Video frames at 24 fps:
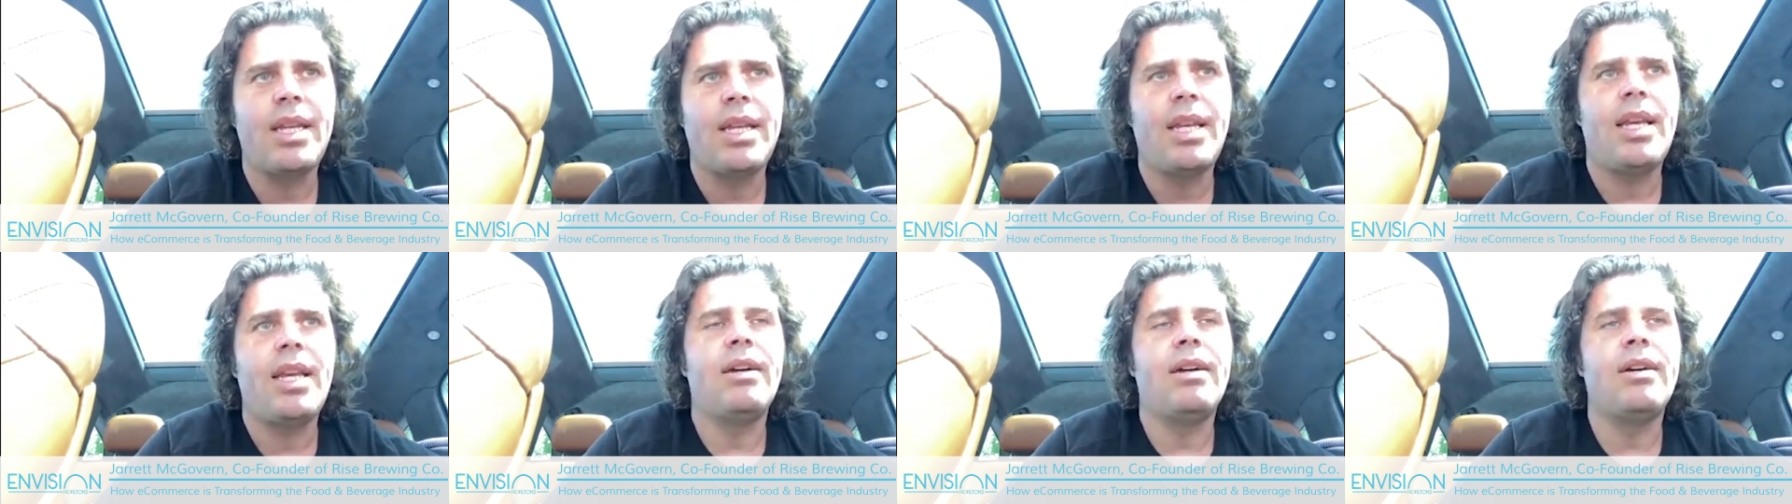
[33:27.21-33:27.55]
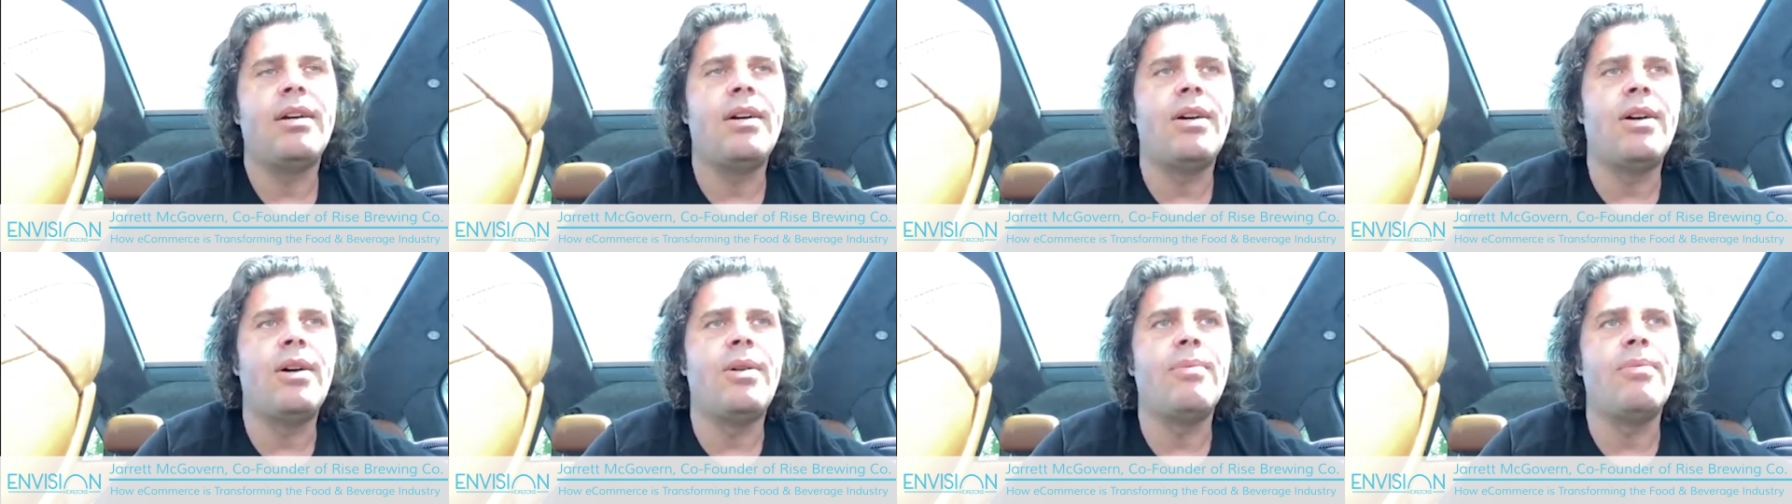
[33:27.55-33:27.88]

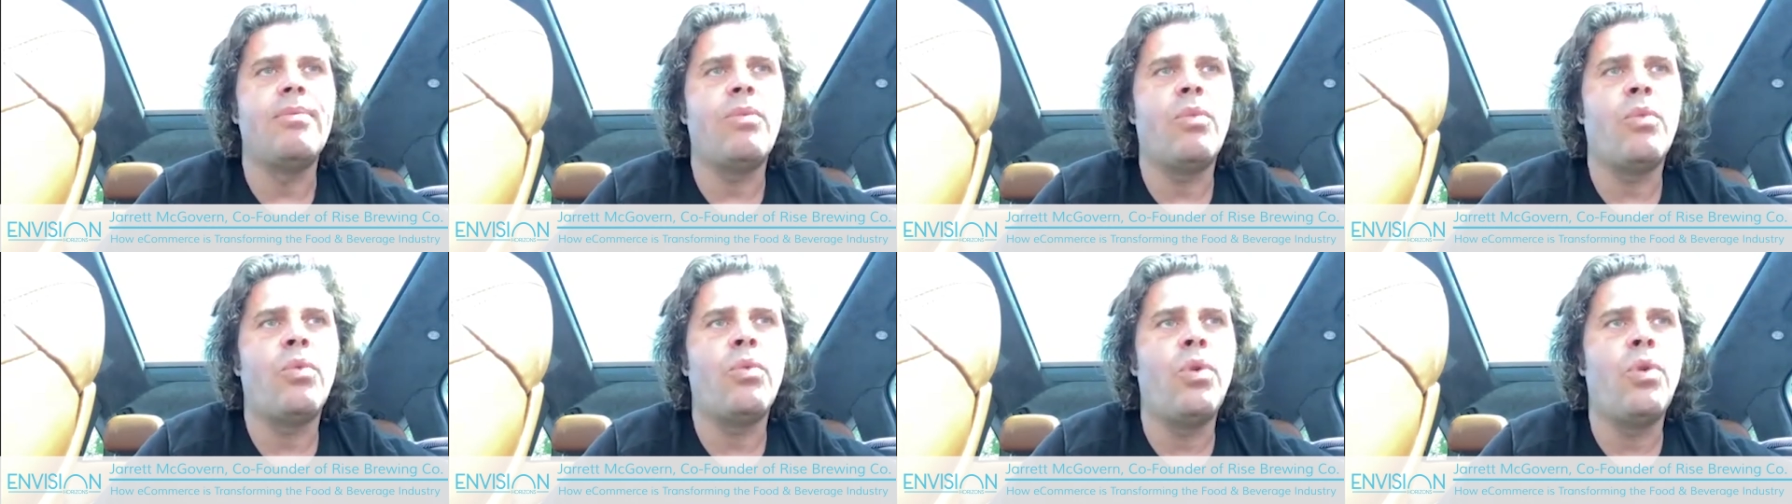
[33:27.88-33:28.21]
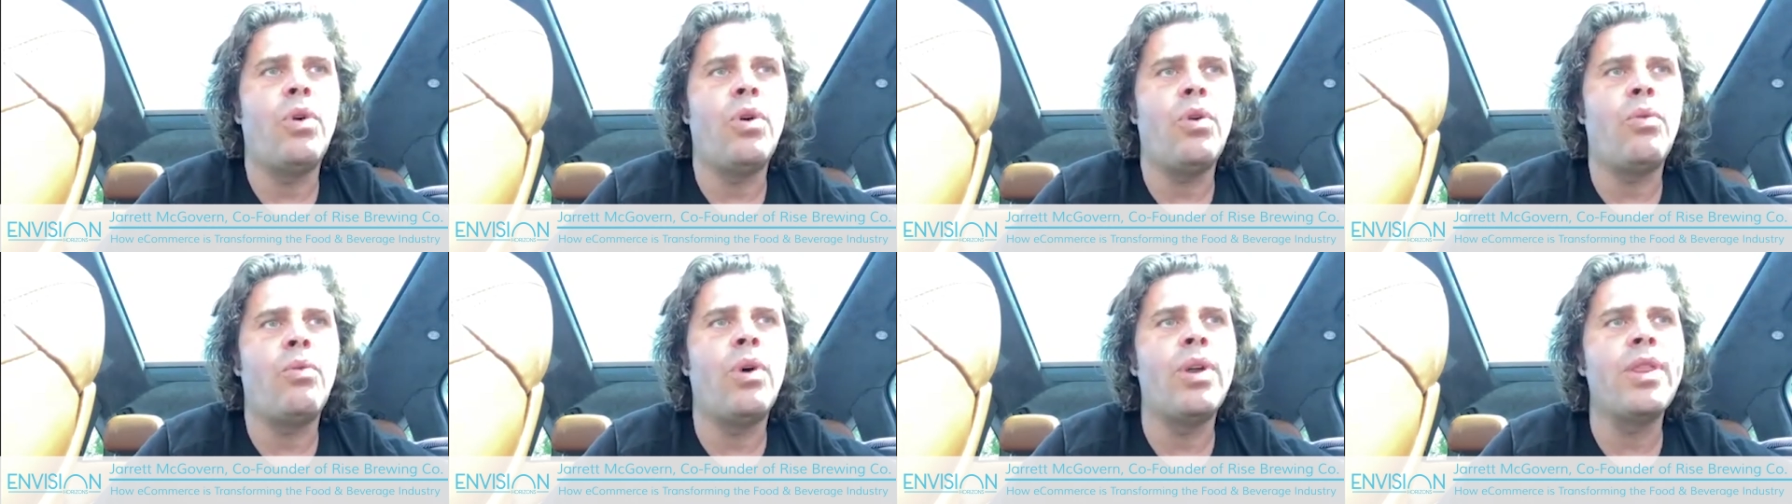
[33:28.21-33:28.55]

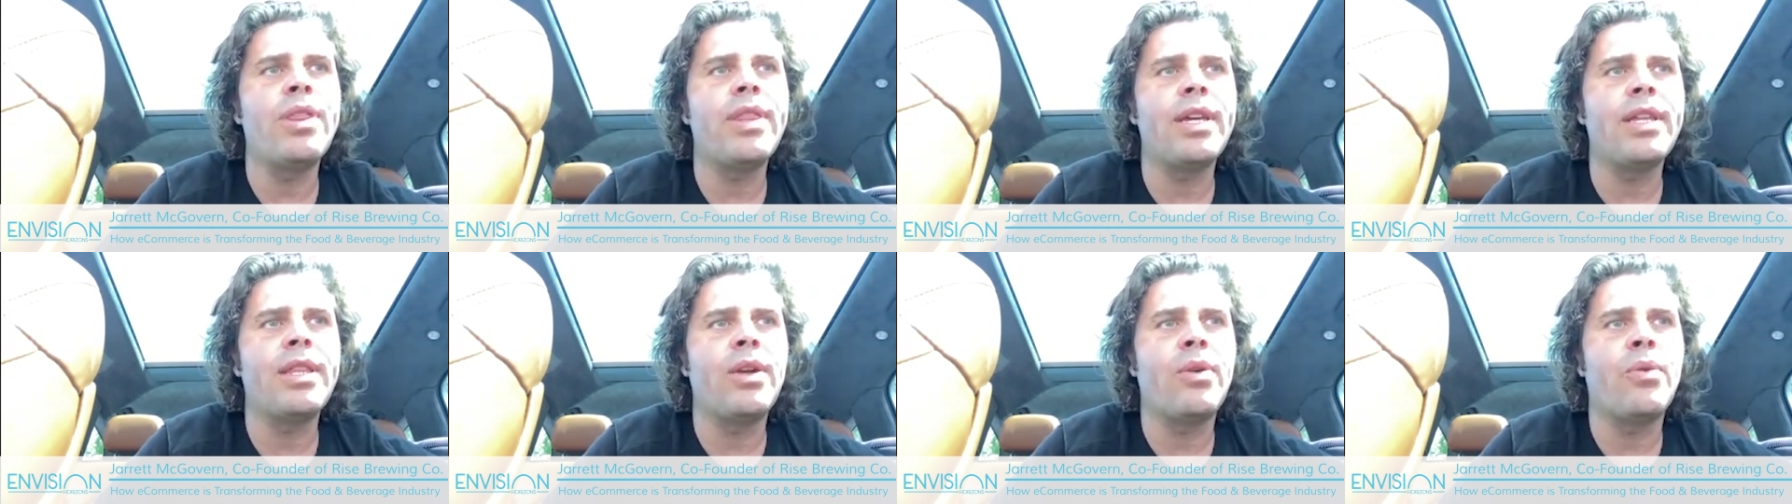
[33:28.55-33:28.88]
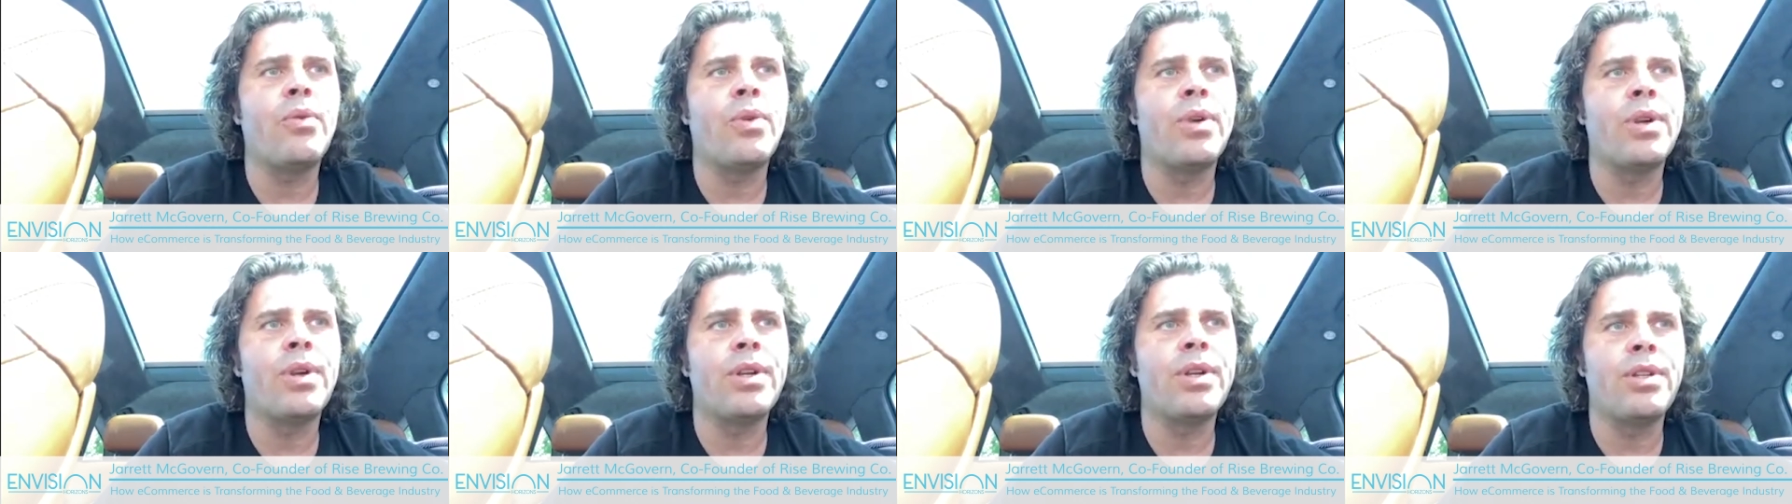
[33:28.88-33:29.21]
One thing that we're